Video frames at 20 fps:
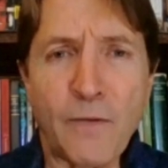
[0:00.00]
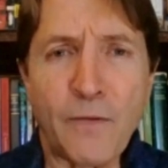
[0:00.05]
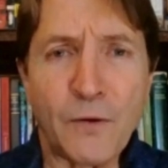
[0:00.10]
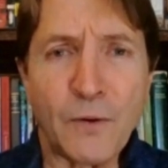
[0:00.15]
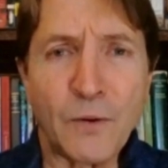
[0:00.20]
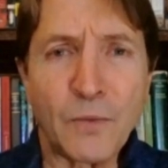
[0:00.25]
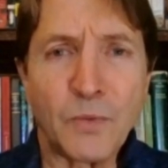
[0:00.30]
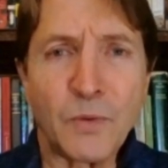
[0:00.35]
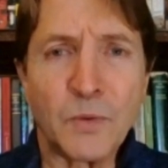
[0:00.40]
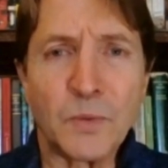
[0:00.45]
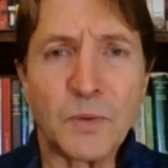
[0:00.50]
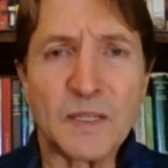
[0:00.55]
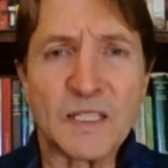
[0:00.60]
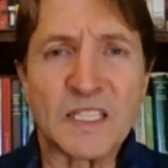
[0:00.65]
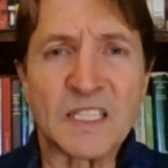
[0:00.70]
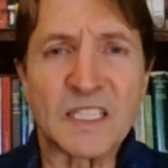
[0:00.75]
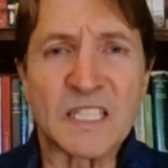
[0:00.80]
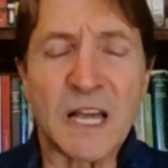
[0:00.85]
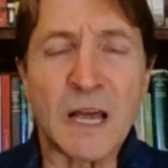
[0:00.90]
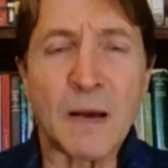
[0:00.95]
awful when we
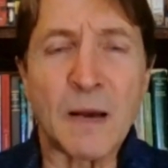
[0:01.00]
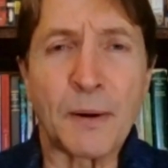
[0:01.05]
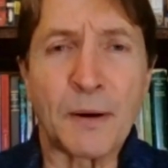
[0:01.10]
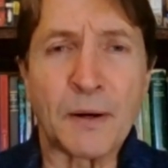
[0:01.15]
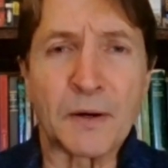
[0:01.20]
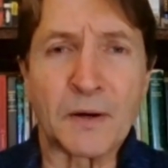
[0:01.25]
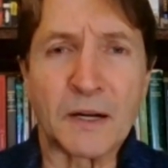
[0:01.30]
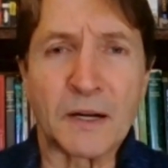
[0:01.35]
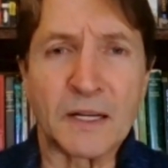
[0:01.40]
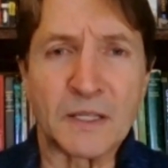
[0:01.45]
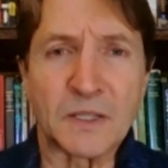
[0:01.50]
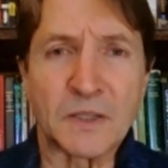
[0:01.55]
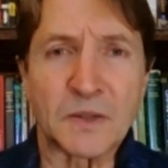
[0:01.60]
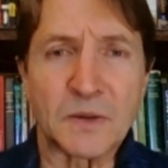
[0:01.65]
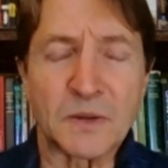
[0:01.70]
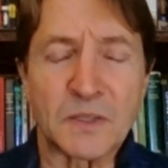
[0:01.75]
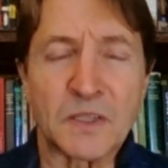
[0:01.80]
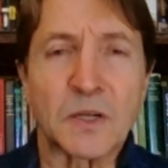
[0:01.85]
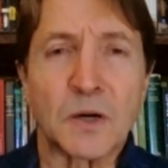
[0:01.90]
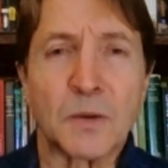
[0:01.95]
stamp out our
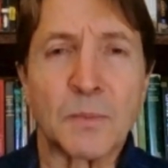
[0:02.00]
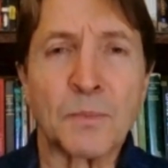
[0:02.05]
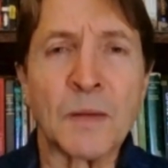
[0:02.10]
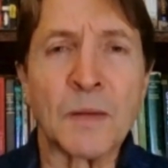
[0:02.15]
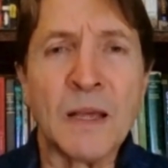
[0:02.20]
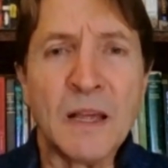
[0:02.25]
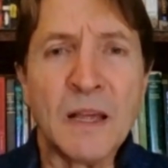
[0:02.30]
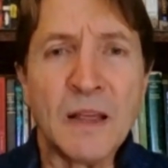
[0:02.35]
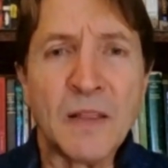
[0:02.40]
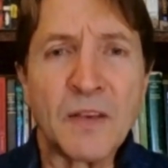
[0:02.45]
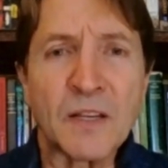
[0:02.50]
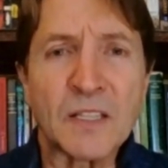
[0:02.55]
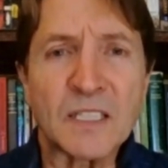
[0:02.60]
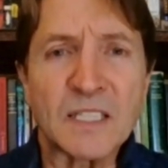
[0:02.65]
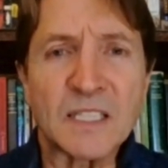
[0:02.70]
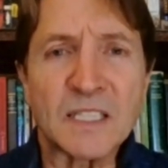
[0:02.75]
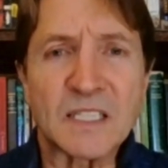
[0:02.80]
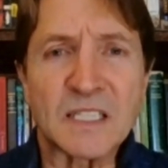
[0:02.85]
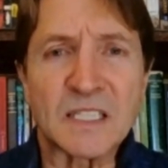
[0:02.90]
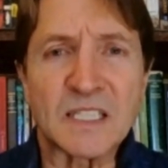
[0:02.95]
history. So this
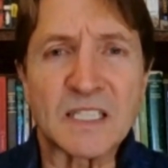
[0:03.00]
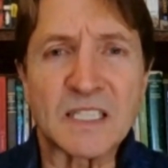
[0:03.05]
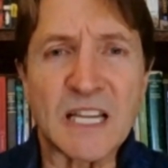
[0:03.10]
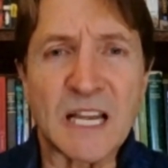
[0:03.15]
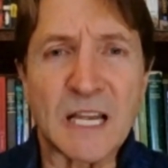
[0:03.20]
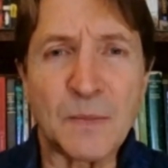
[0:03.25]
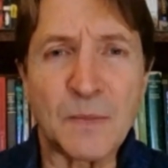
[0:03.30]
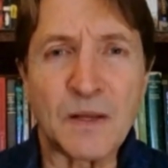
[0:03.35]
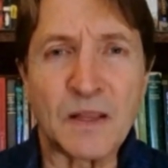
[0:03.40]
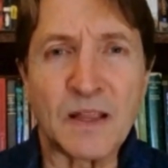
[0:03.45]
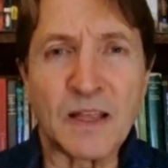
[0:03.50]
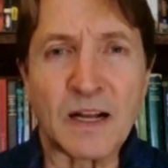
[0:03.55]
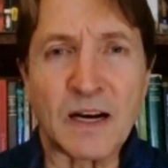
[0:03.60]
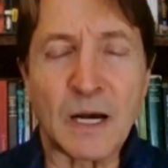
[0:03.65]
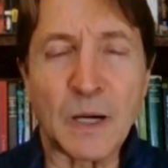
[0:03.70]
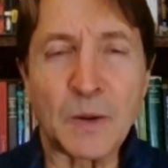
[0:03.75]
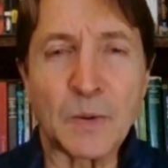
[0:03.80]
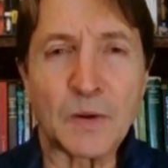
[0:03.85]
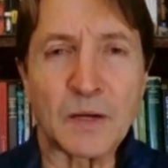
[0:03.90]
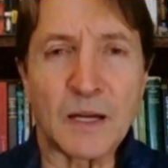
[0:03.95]
is a statement
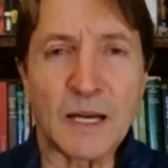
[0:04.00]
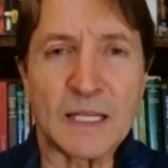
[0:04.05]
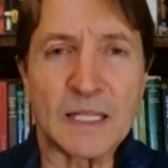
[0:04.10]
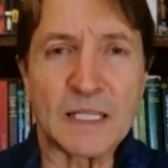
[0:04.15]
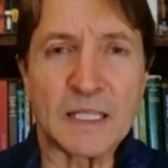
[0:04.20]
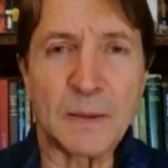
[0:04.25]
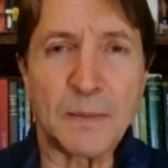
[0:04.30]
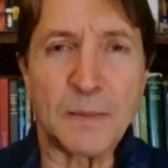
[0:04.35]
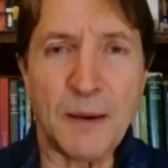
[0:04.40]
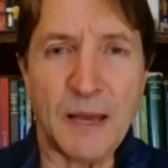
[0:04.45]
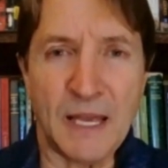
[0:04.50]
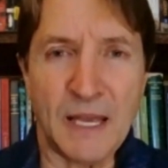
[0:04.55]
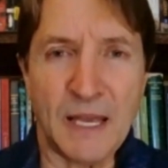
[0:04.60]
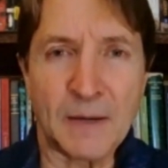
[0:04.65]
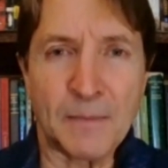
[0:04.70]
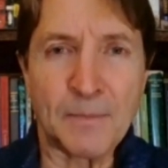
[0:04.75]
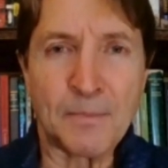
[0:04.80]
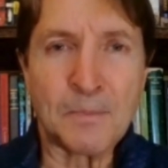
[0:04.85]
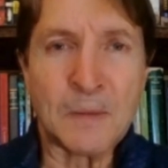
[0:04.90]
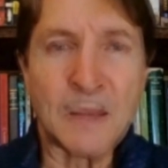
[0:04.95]
that I would like to make.
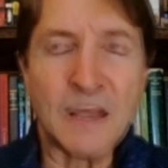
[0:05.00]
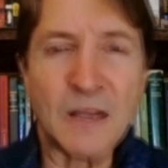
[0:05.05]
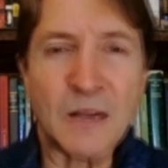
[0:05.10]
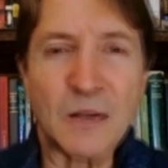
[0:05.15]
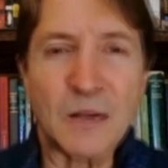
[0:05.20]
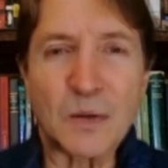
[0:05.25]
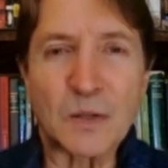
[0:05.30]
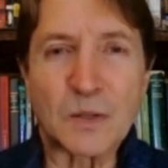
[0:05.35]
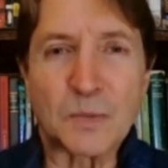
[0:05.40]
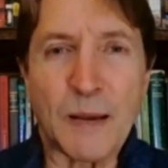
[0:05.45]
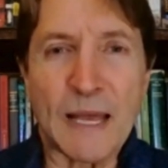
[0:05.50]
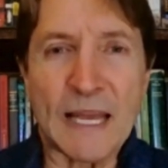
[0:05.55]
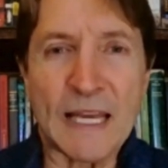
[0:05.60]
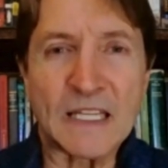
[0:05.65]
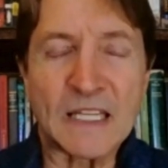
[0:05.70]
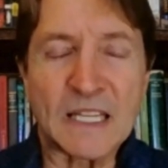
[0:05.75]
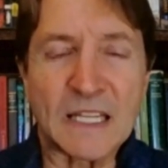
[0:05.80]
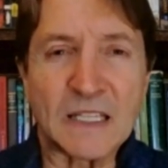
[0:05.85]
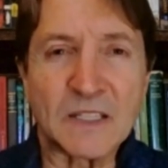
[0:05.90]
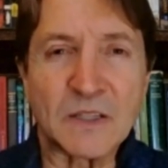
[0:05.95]
I think those
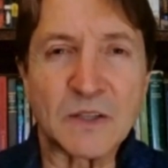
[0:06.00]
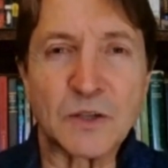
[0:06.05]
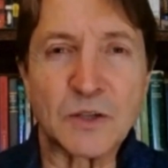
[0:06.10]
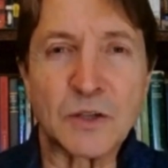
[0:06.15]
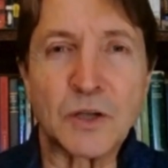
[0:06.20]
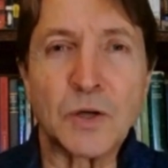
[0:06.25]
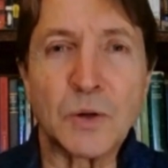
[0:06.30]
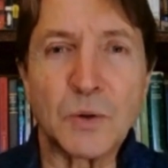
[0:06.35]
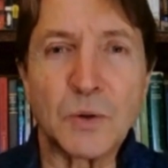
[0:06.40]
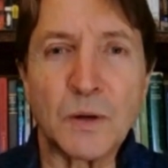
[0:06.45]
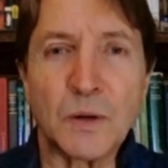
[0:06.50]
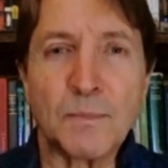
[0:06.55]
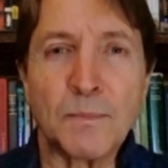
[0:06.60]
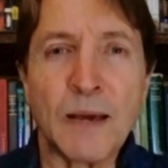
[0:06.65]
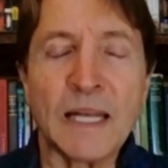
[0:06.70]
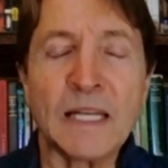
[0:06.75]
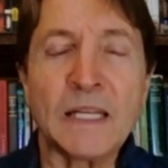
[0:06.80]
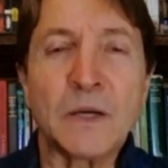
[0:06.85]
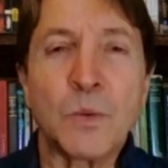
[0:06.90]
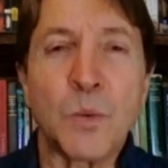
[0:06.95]
paintings do, in
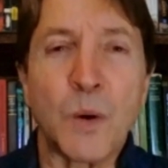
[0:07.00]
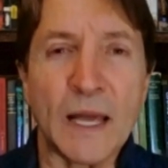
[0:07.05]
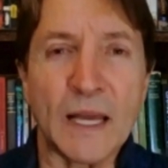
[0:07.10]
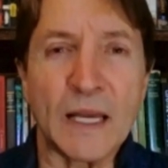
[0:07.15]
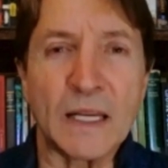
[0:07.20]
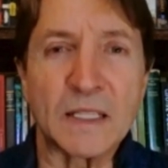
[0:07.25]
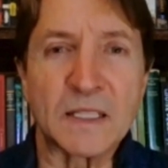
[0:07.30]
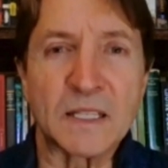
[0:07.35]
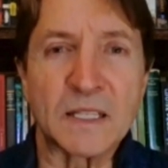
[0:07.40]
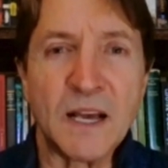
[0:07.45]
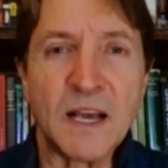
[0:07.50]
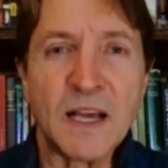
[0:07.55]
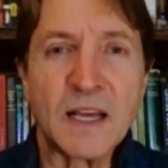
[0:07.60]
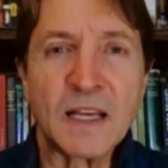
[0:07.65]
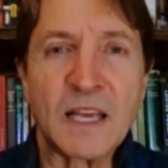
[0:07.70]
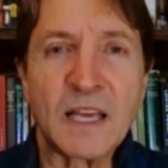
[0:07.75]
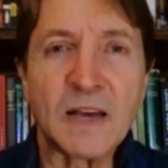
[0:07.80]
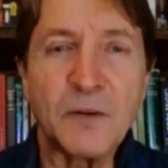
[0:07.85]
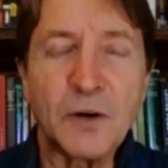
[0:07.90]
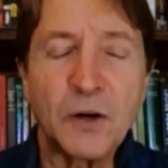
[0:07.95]
many ways,
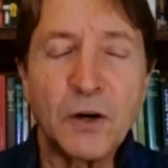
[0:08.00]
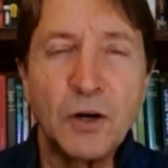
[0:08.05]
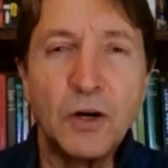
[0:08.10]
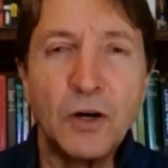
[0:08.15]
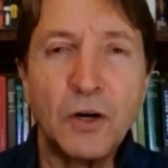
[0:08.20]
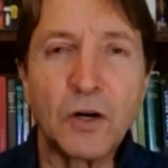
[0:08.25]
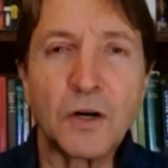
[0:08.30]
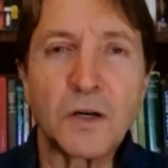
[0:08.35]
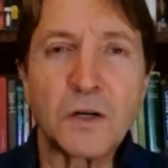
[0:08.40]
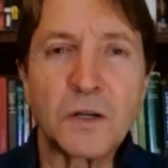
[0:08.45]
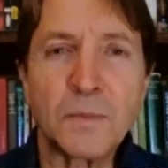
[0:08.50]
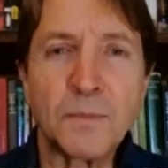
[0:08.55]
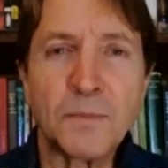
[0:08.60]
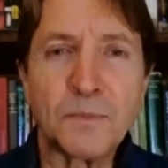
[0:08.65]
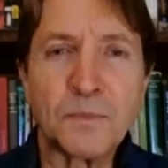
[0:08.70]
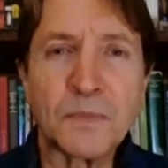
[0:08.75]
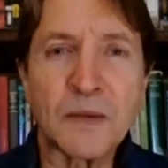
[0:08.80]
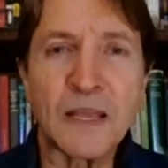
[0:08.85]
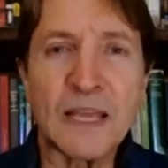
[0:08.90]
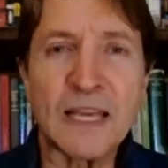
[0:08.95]
give a good
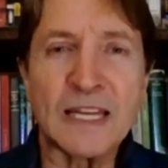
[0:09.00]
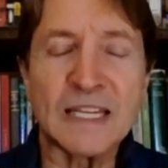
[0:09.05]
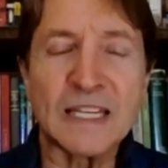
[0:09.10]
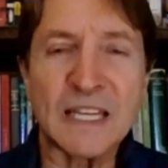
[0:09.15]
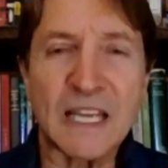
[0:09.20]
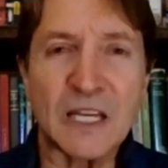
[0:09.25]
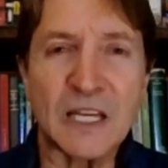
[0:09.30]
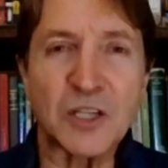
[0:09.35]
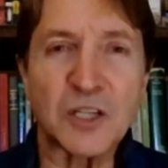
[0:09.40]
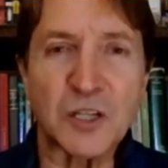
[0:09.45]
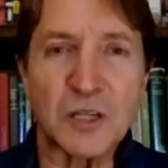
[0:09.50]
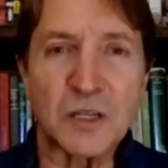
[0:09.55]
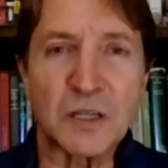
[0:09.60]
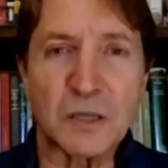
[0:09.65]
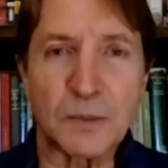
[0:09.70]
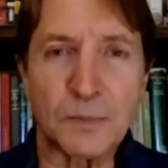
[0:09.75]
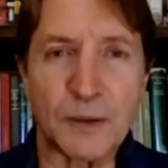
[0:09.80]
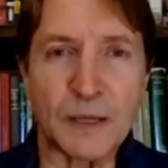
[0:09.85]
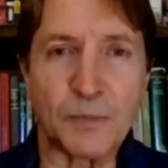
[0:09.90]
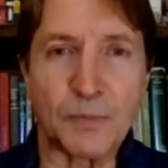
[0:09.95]

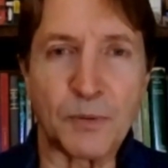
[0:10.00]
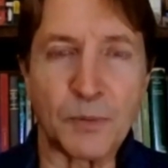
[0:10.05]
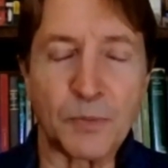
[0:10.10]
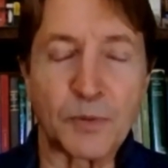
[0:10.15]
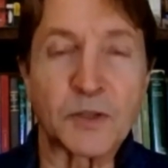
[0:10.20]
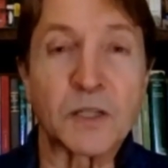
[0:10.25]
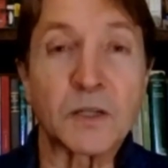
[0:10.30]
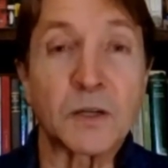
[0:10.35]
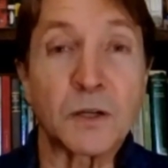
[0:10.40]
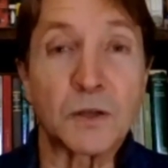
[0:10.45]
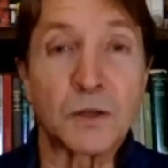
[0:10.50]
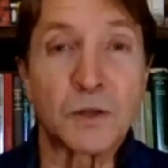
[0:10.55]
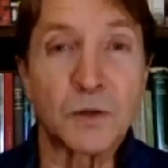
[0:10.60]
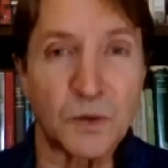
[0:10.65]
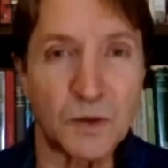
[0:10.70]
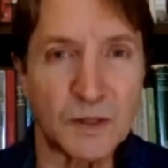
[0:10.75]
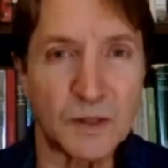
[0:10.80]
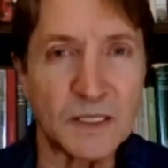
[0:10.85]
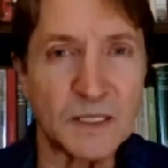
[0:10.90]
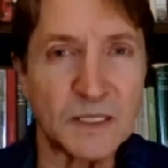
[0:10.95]
indication to people, particularly
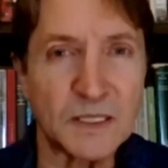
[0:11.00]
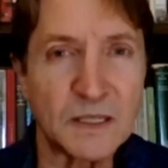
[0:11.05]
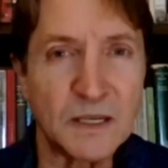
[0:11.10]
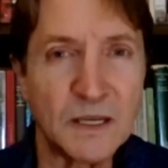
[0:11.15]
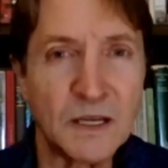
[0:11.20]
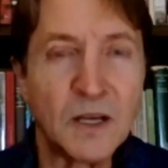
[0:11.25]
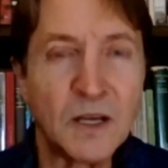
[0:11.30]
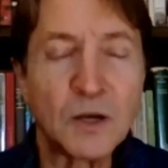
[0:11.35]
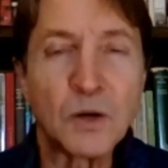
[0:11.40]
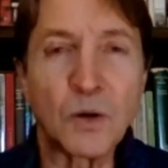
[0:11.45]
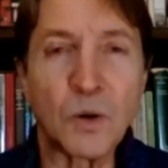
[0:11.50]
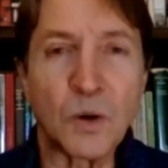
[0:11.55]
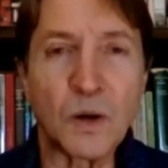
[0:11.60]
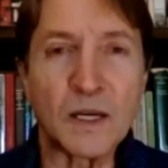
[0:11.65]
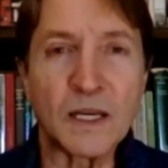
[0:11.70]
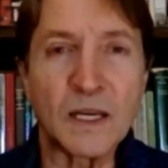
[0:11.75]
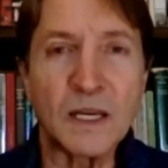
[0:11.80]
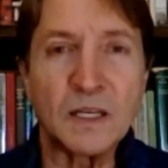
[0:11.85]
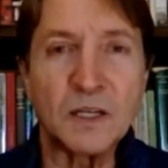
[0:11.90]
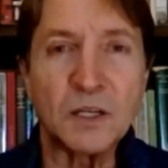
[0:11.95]
tourists,
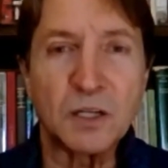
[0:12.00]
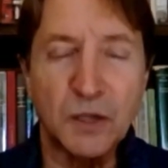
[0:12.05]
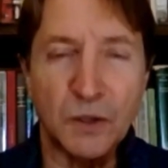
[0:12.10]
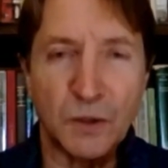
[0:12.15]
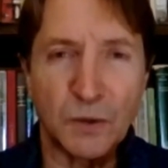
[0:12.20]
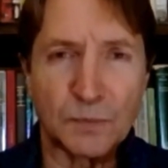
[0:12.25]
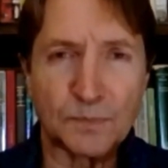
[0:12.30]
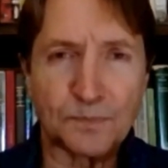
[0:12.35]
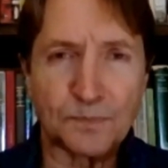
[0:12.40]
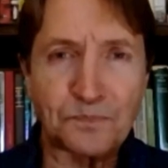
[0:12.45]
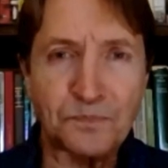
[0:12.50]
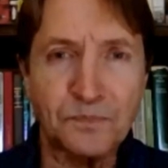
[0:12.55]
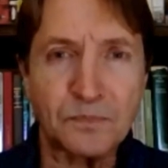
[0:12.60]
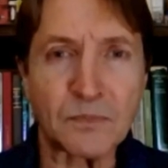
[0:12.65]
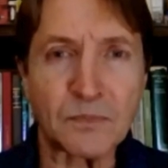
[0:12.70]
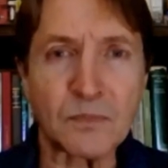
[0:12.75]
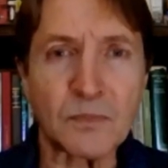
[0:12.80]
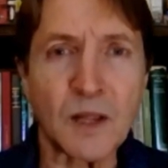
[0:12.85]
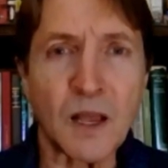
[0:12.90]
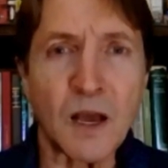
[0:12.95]
going into
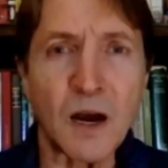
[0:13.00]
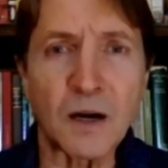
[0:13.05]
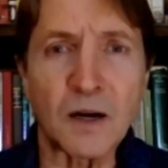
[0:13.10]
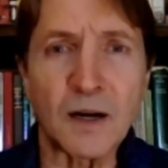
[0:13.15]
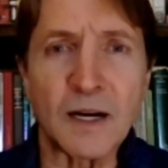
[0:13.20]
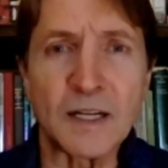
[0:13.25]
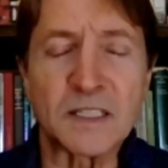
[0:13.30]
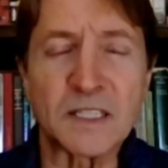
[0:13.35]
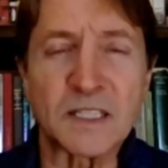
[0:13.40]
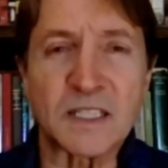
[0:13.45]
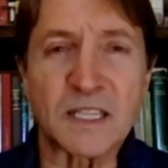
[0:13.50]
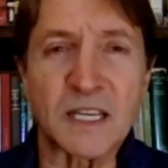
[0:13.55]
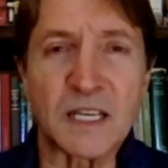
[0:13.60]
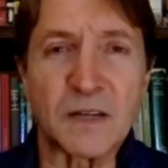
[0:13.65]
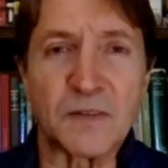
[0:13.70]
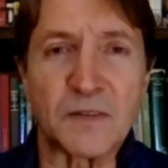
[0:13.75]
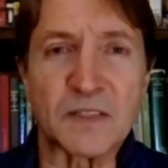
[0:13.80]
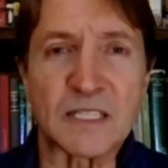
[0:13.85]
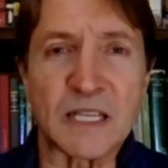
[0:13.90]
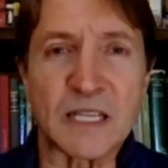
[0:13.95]
our
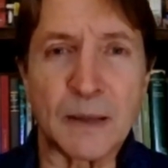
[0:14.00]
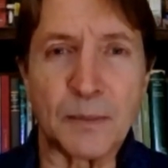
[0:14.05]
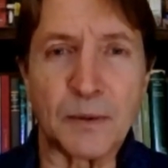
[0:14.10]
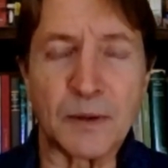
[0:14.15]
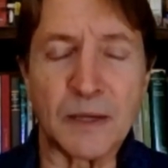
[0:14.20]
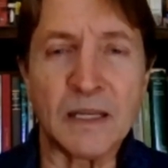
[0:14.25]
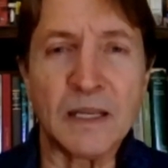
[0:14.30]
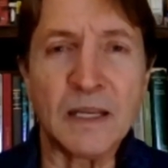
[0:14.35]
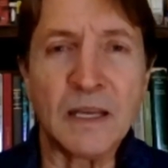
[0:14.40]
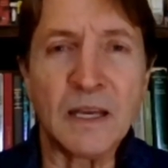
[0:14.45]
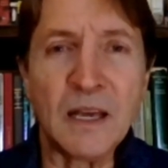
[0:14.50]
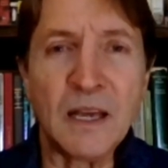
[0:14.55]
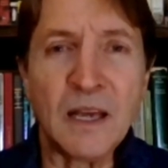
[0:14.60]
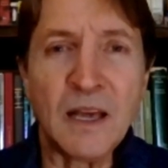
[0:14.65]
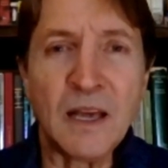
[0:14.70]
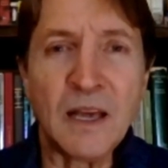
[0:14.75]
legislative assembly,